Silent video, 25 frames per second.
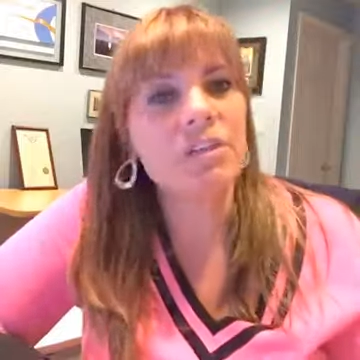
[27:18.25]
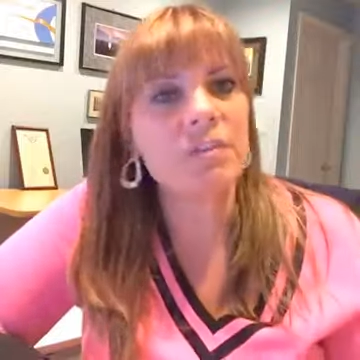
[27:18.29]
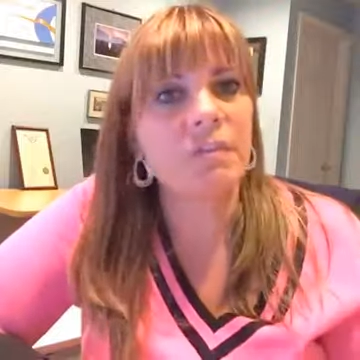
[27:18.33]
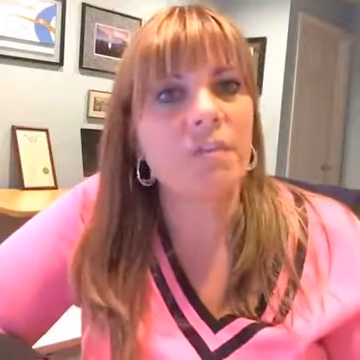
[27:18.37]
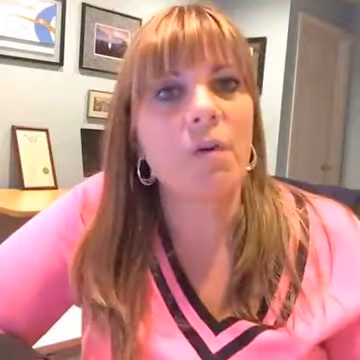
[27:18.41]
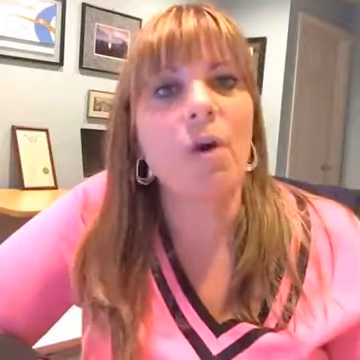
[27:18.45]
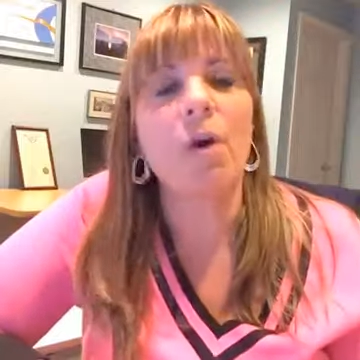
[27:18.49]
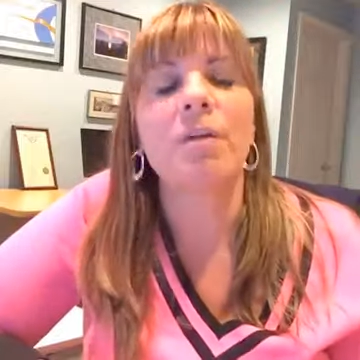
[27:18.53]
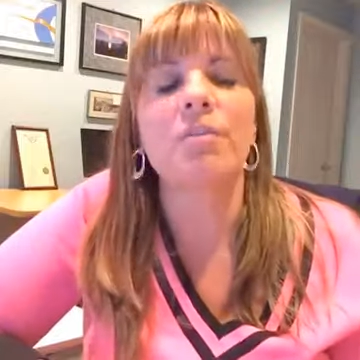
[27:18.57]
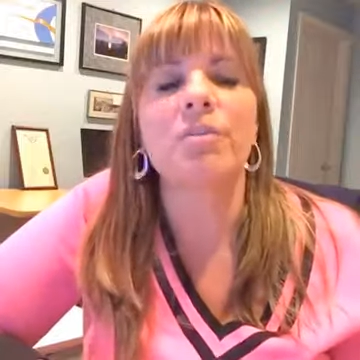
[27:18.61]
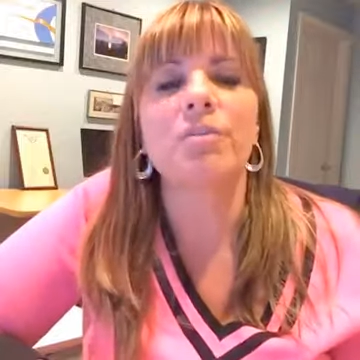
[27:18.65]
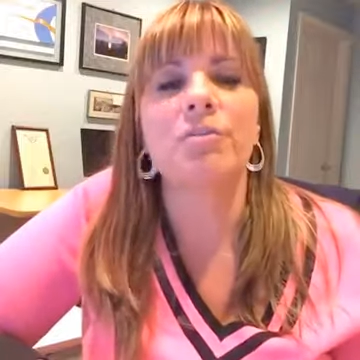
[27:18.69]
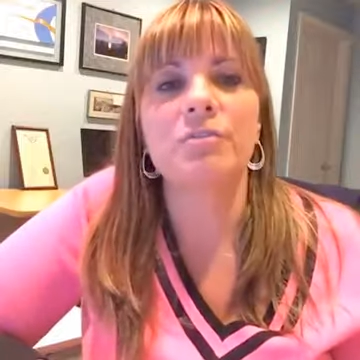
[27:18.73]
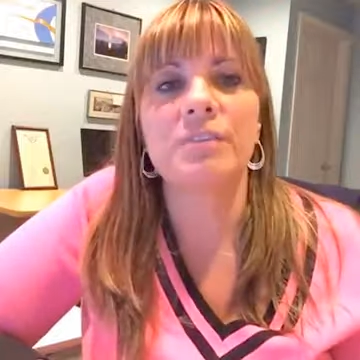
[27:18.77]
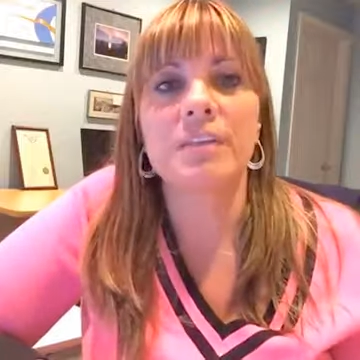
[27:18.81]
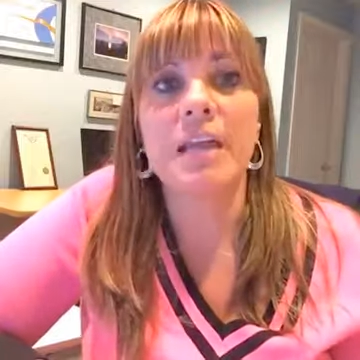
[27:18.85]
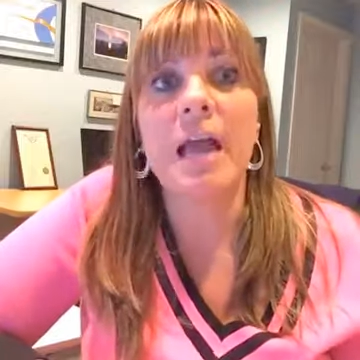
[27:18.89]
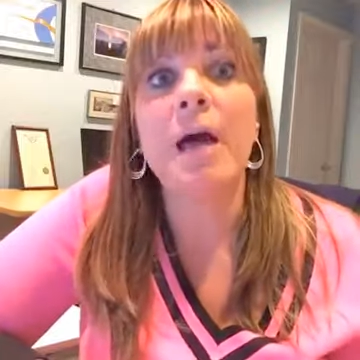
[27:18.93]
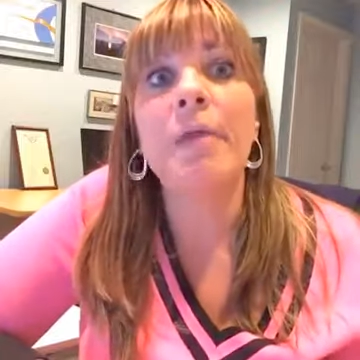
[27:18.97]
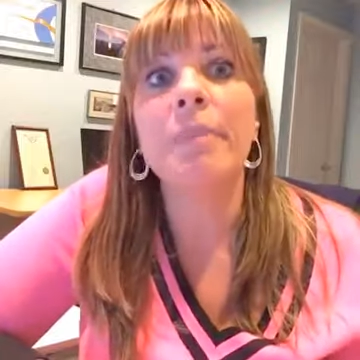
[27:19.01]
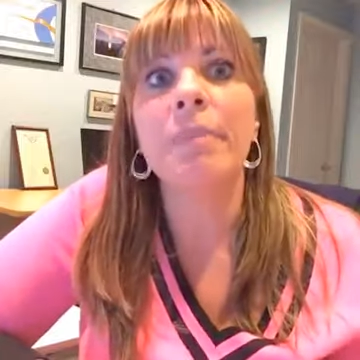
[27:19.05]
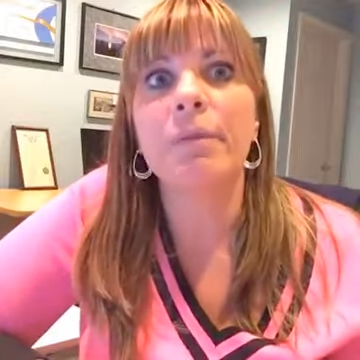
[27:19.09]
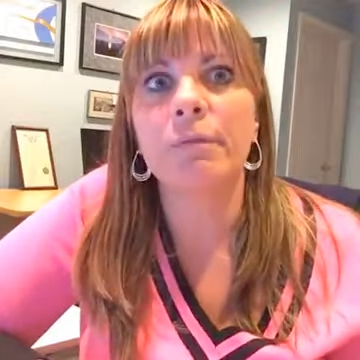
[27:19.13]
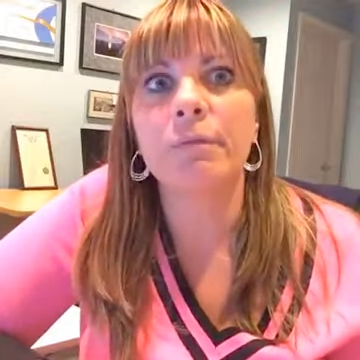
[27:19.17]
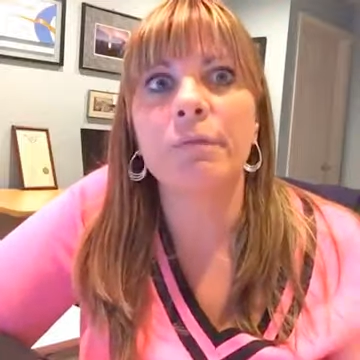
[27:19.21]
farther
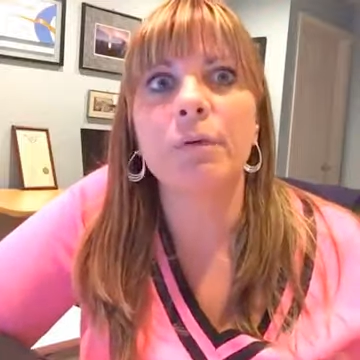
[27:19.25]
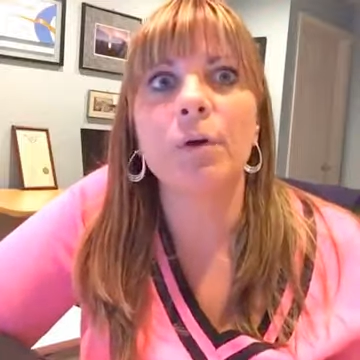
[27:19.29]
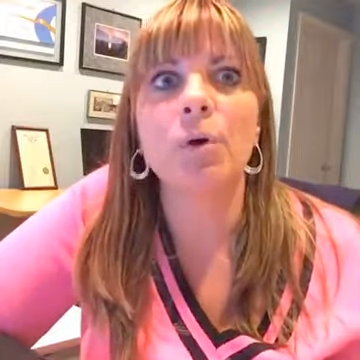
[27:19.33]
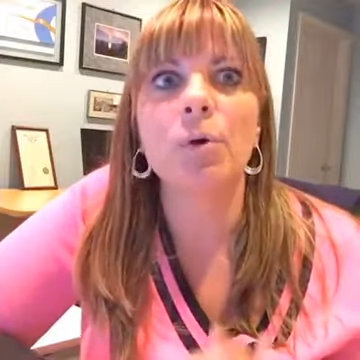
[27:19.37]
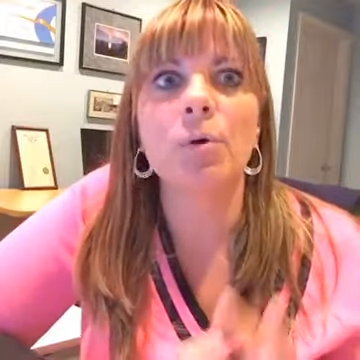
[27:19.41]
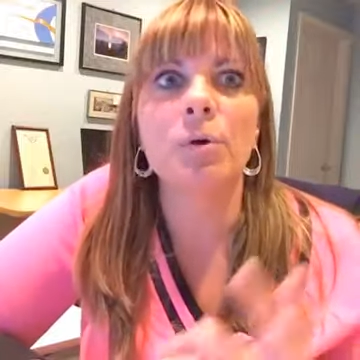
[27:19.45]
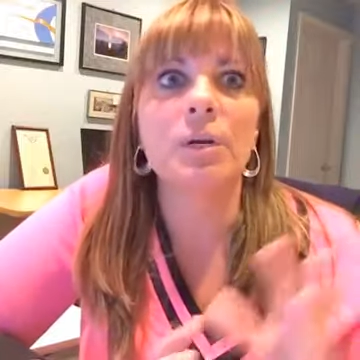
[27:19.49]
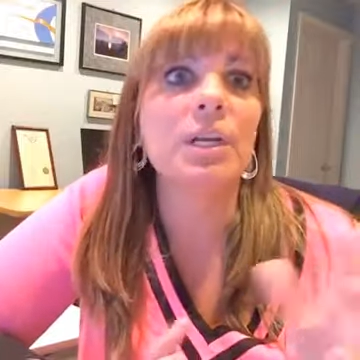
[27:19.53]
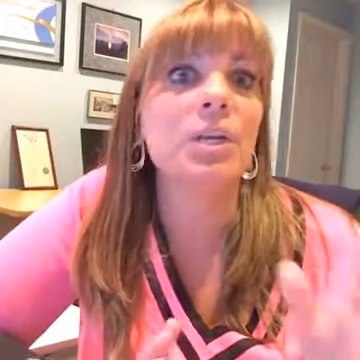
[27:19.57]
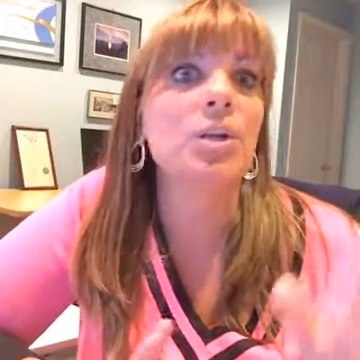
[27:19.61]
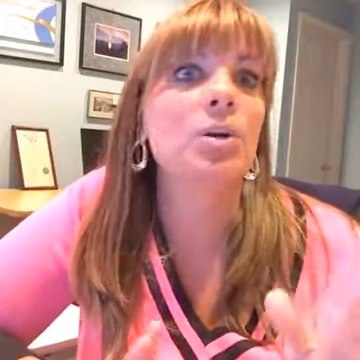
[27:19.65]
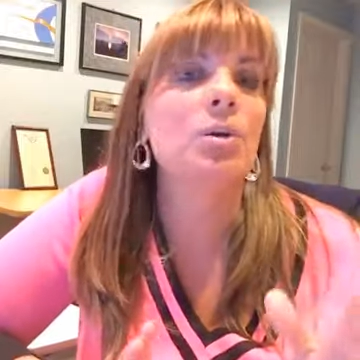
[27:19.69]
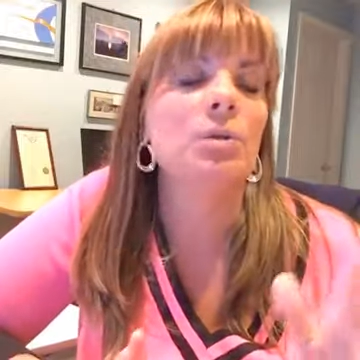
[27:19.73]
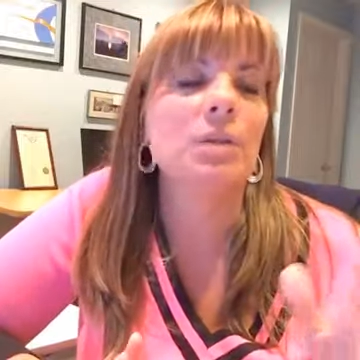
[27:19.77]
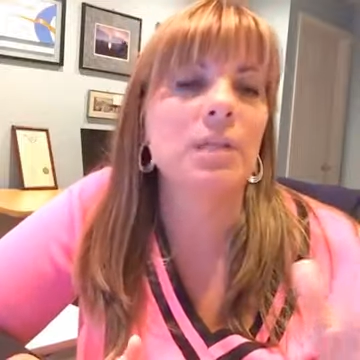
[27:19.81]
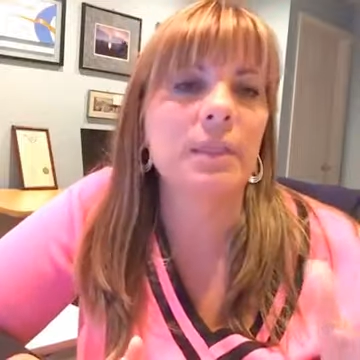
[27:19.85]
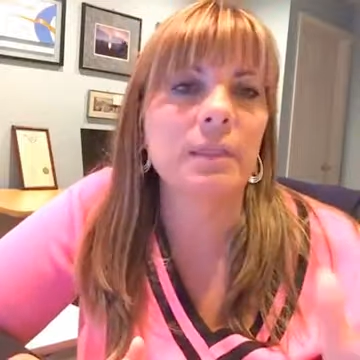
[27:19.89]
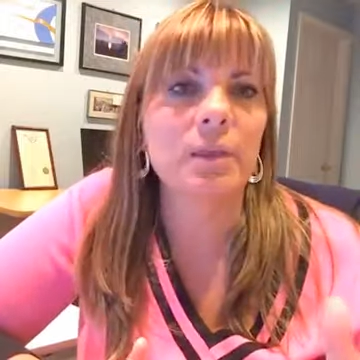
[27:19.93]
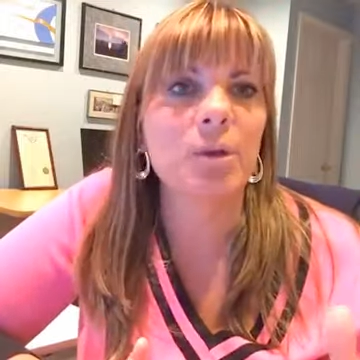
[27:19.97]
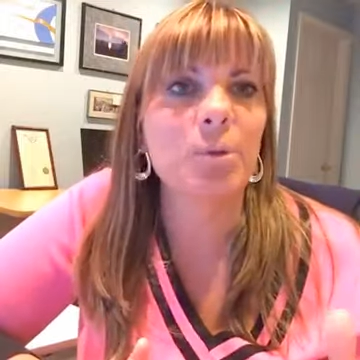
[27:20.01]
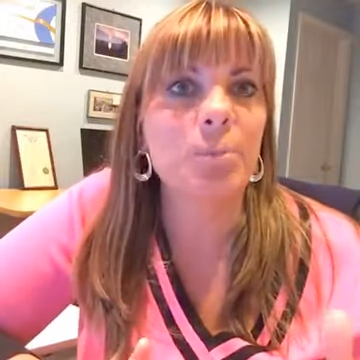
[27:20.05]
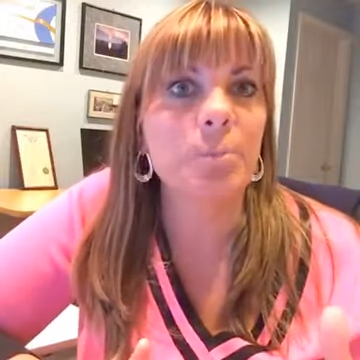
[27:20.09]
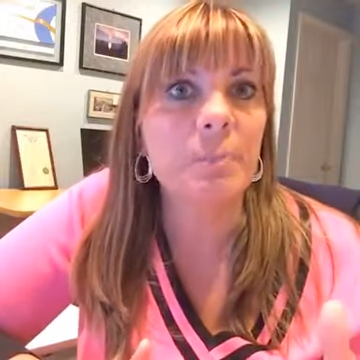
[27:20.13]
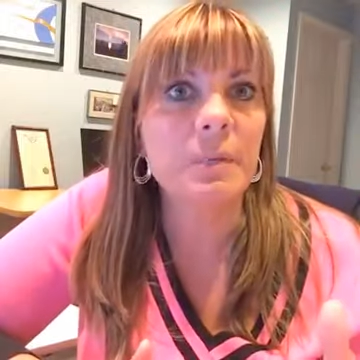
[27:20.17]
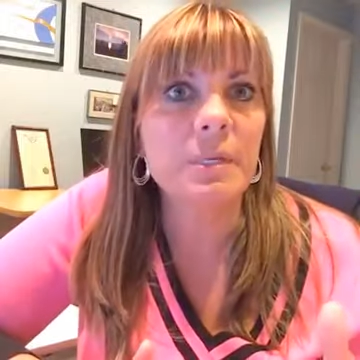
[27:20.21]
down the road in owning
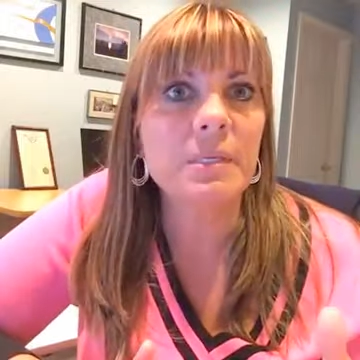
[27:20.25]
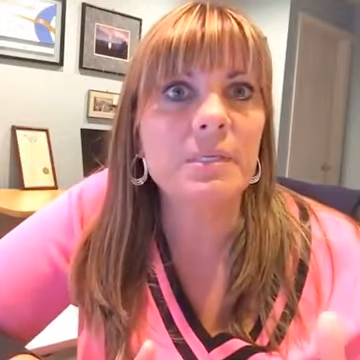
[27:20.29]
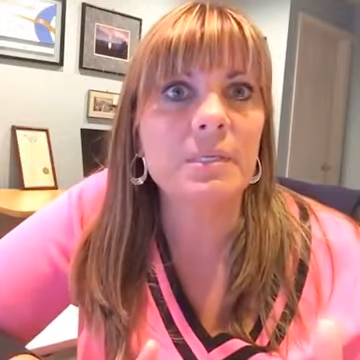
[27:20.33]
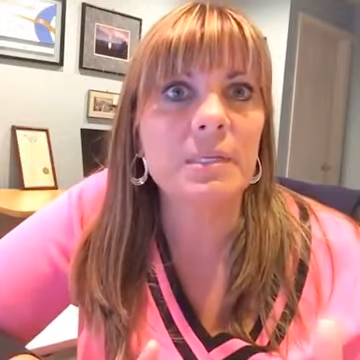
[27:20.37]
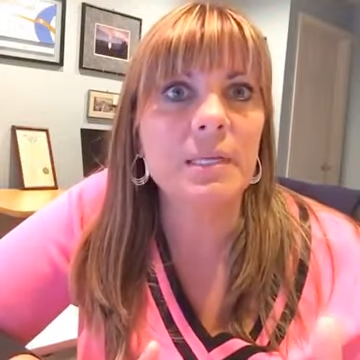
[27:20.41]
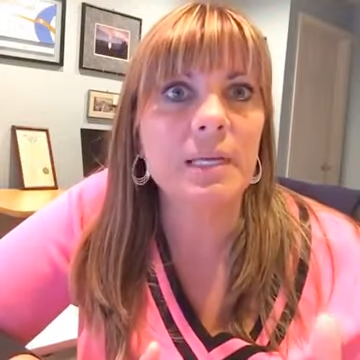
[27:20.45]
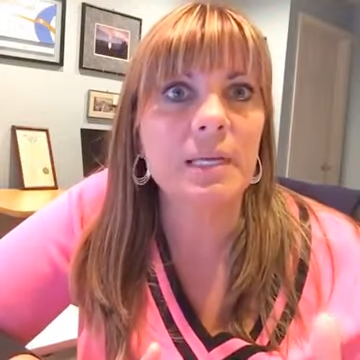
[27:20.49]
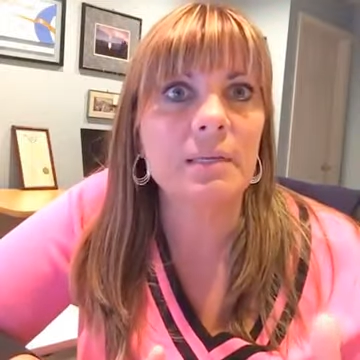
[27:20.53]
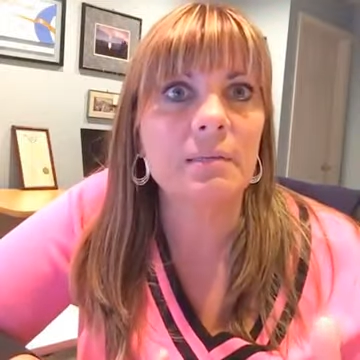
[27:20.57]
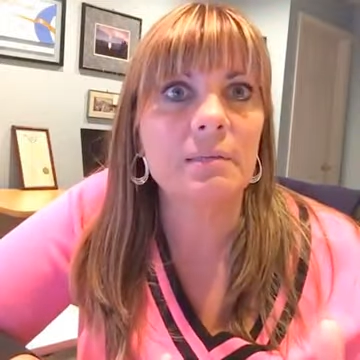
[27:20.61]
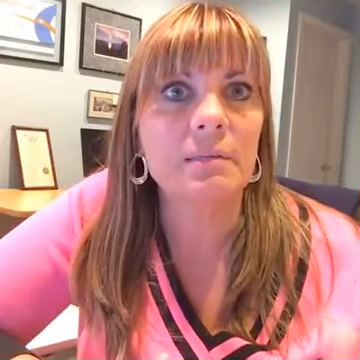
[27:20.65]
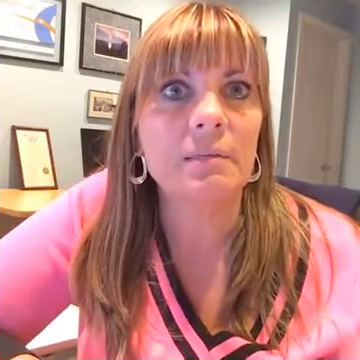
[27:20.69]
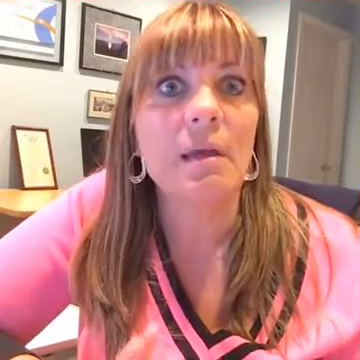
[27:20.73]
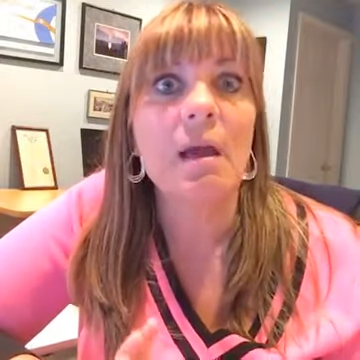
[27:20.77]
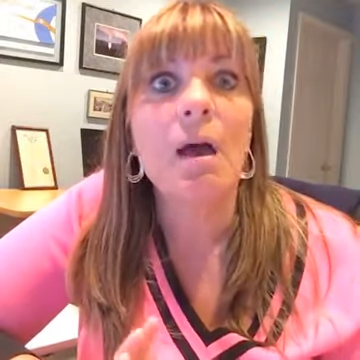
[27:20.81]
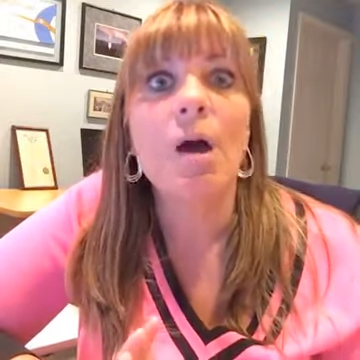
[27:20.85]
their business.